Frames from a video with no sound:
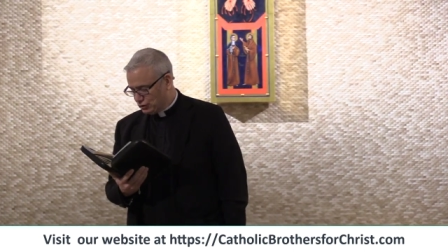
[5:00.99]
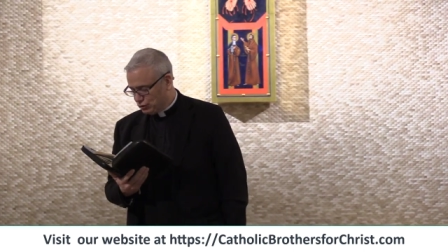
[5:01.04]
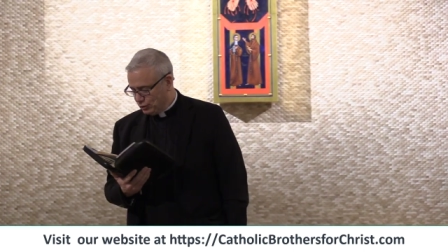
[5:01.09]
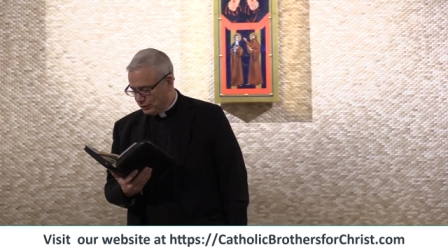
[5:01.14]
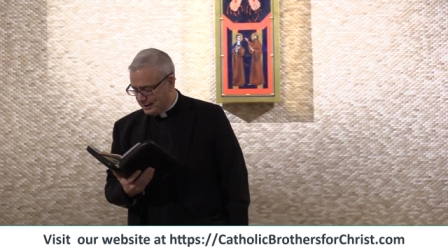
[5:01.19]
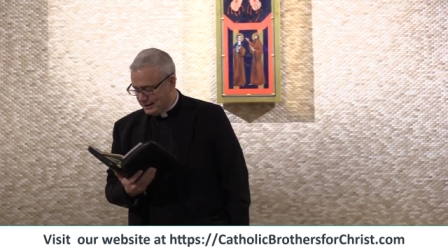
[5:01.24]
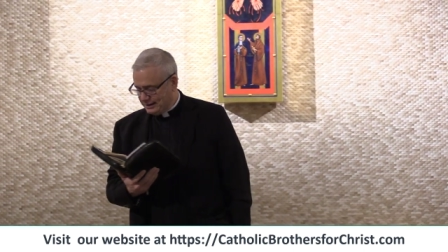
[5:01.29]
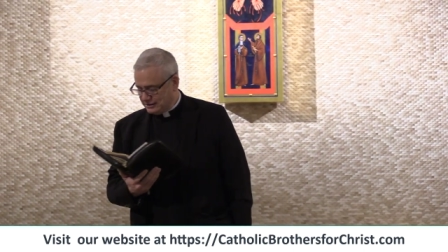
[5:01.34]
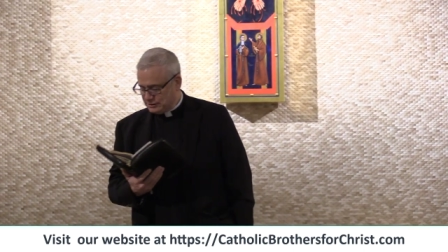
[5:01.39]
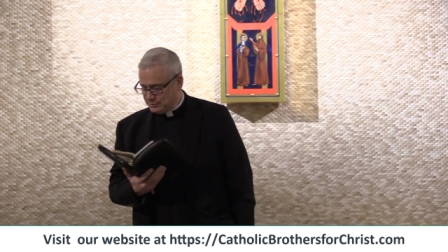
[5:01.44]

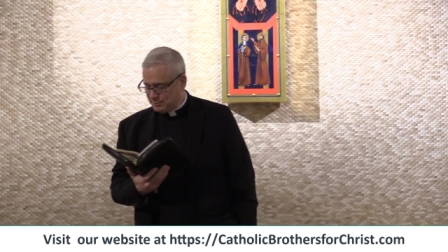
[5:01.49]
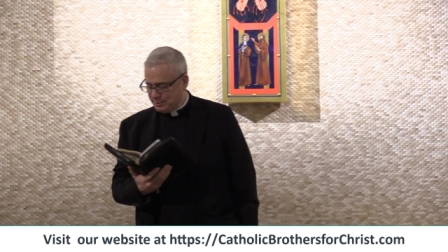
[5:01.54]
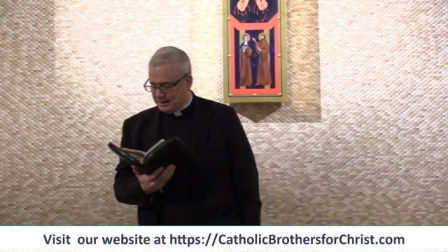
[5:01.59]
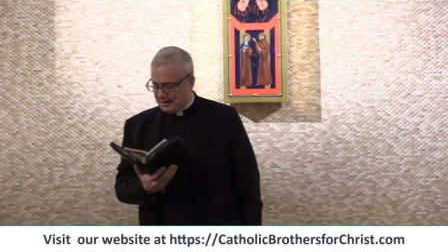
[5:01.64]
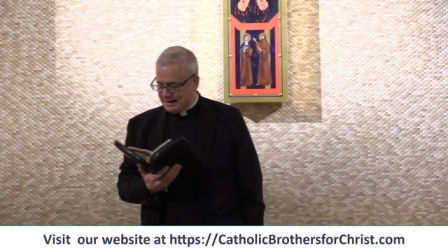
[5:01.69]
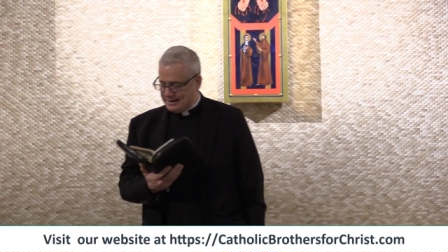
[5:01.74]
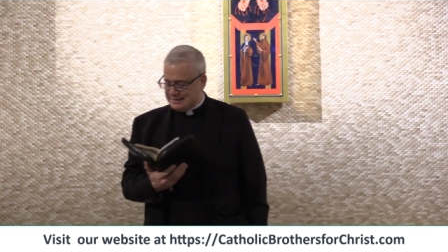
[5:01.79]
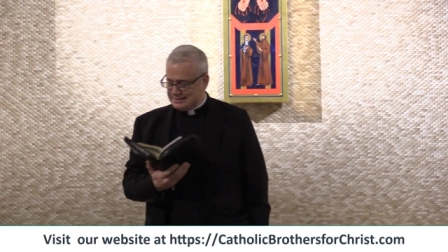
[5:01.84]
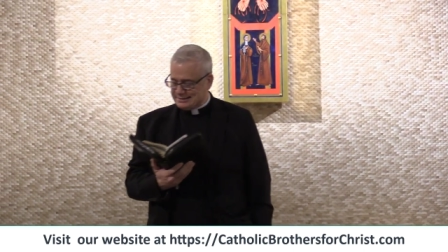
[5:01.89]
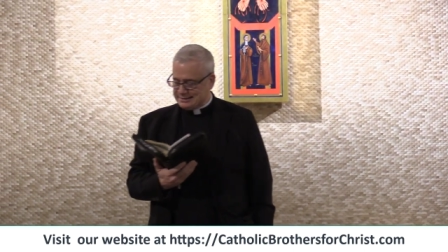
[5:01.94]
took his
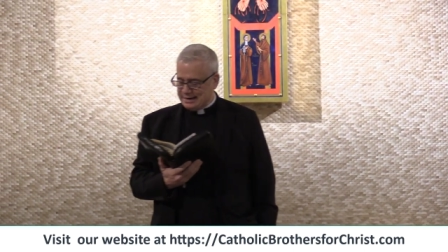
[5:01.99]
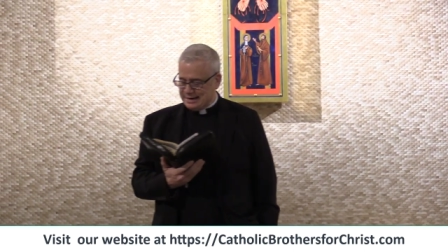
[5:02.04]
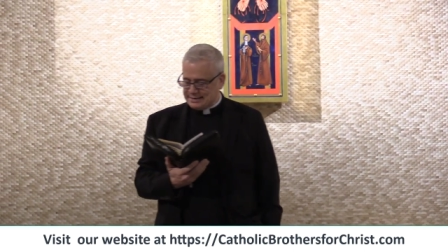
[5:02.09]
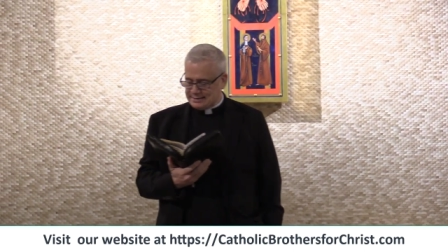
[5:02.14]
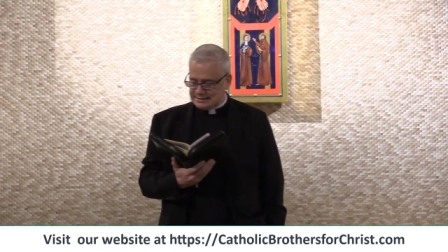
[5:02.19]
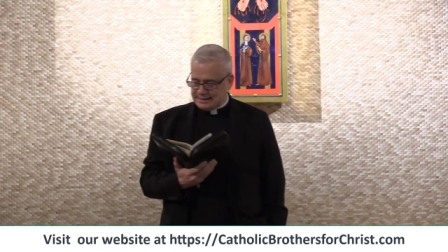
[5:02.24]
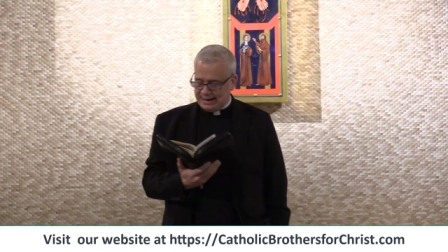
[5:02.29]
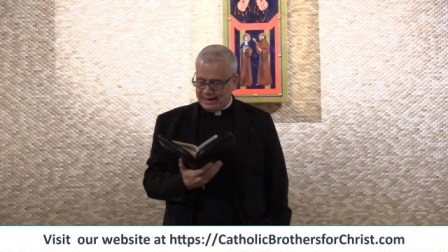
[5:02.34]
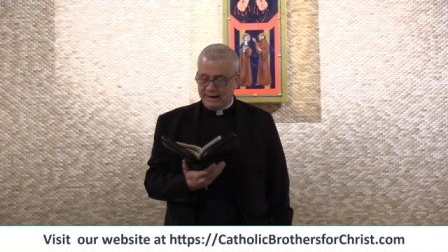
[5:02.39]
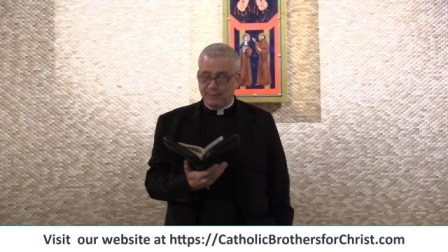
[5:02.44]
place
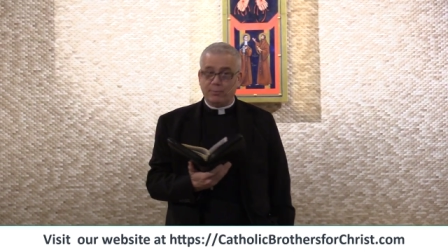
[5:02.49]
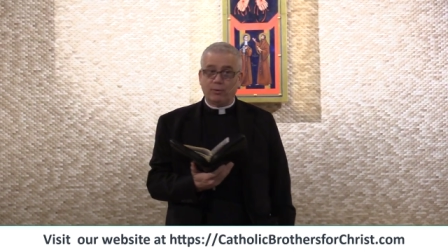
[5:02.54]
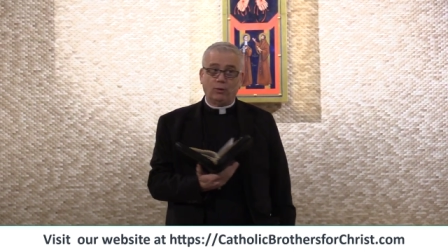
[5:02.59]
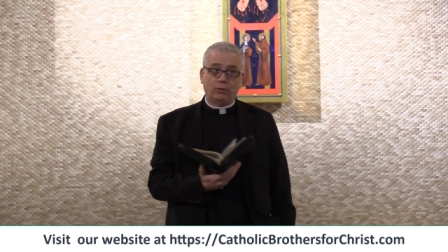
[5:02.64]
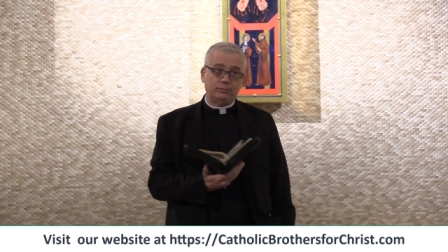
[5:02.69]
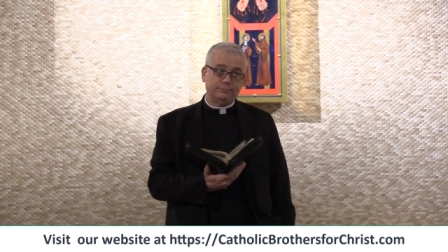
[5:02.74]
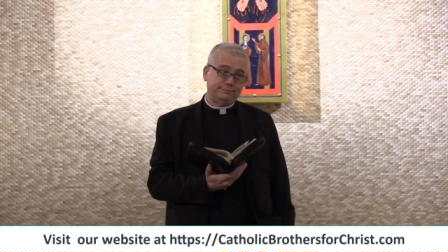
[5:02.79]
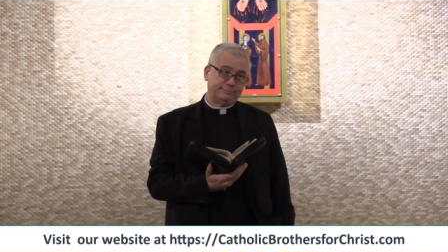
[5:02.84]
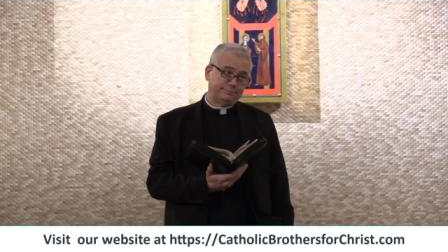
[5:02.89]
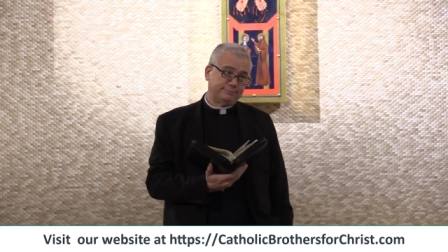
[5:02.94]
at table.